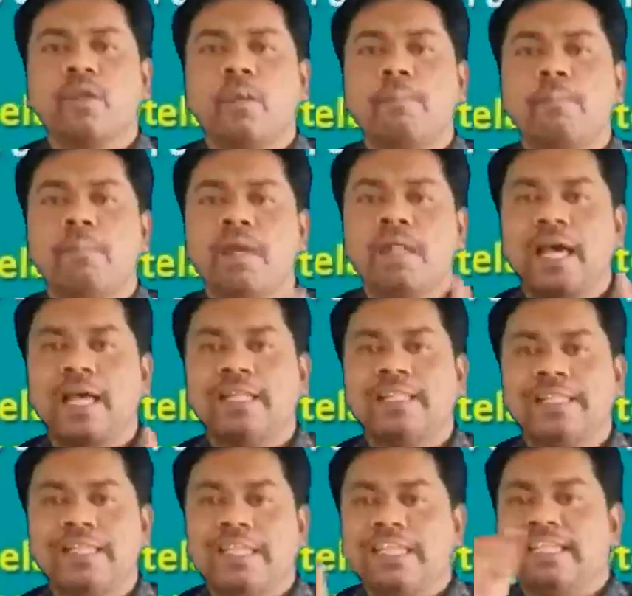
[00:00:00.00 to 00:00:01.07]

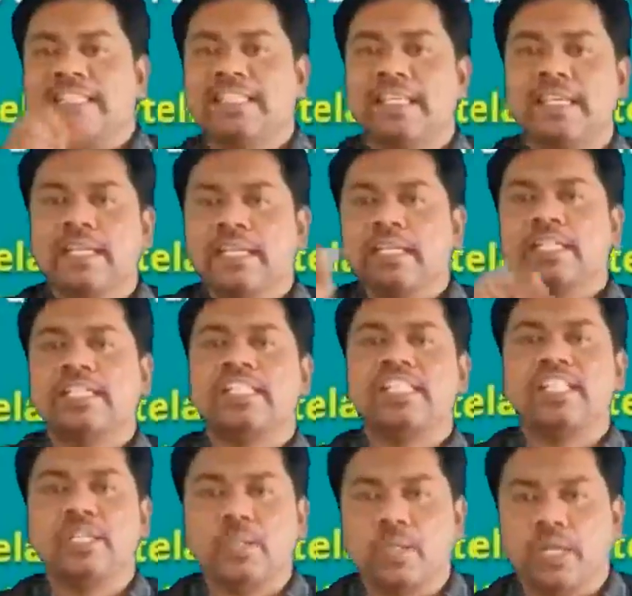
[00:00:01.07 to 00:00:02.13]
melanin is a
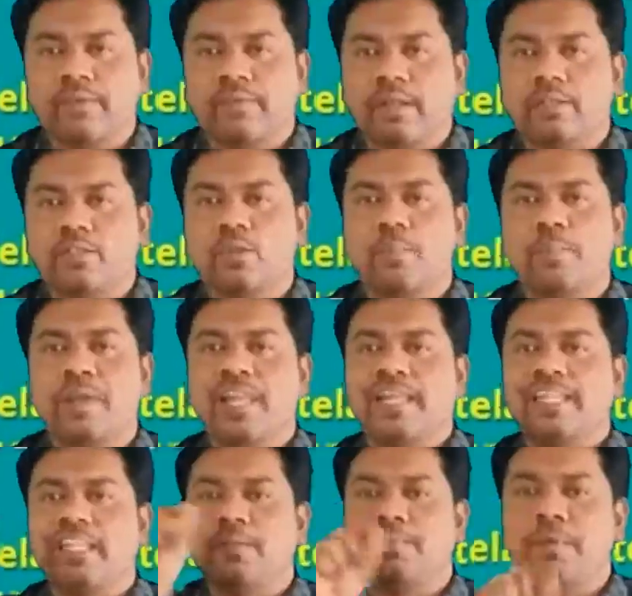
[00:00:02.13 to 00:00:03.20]
0 level. So
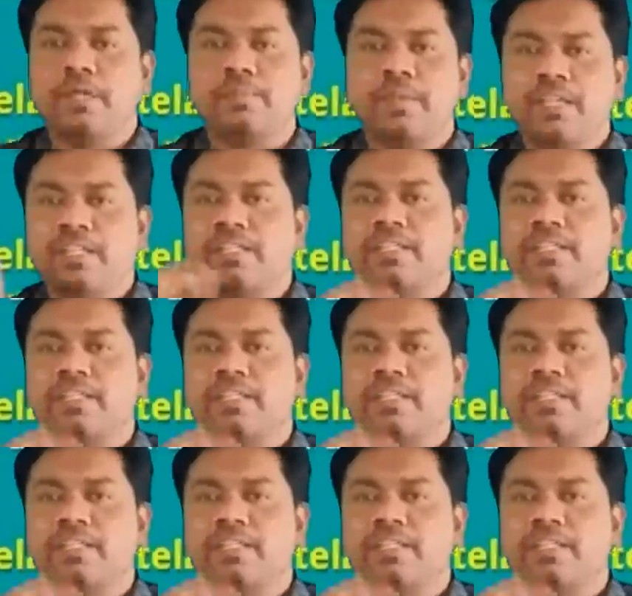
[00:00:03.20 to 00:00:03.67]
melanin pigment